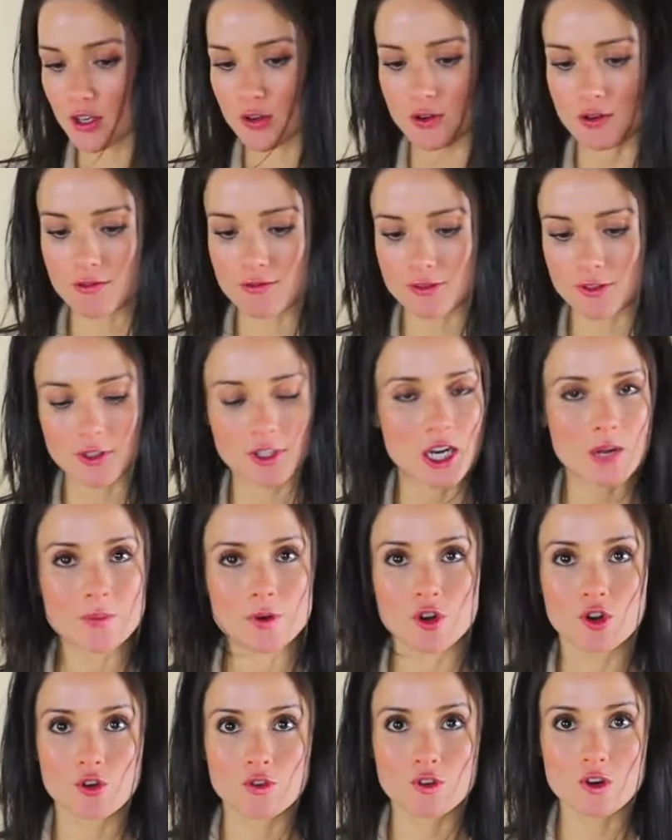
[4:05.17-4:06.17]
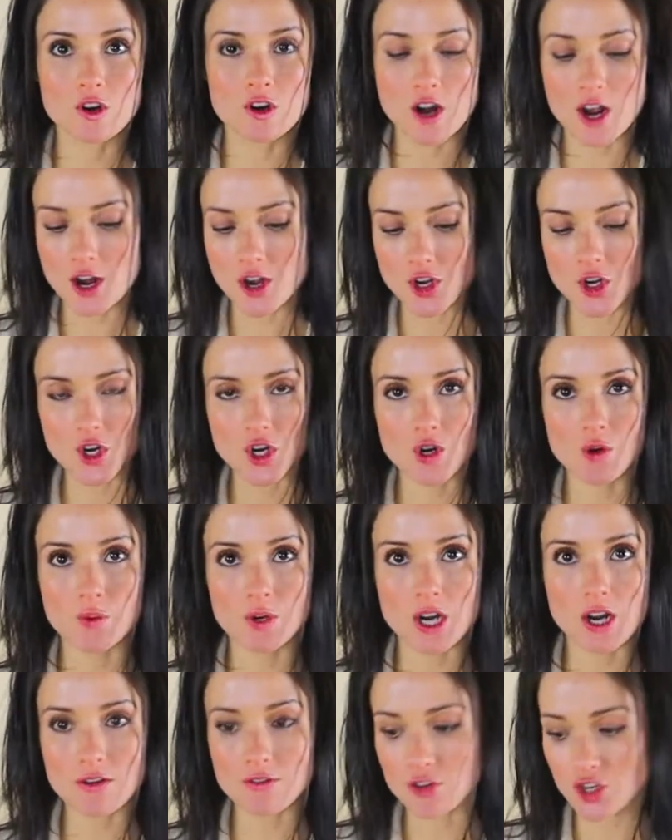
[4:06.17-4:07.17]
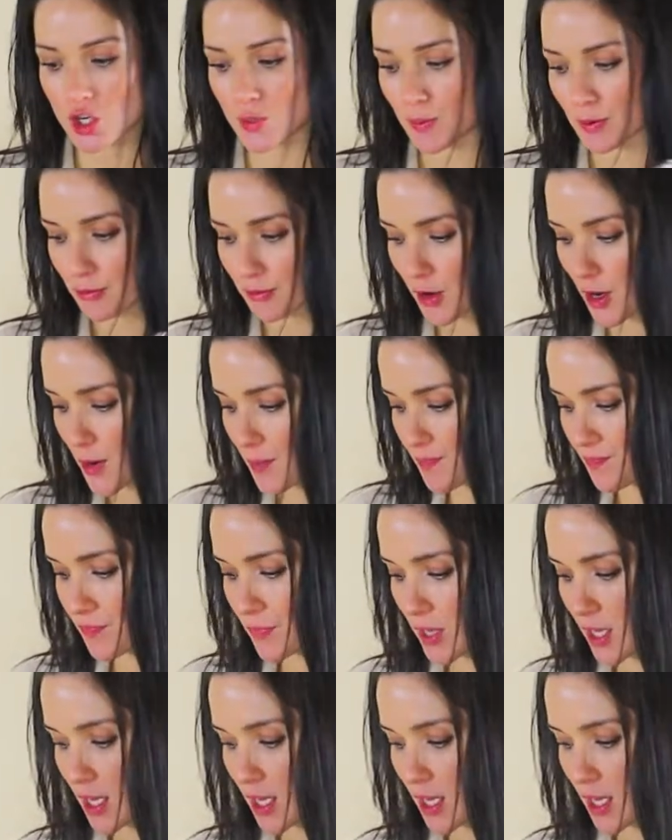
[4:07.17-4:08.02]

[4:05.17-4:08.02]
You can fill it up over, under, whatever you prefer.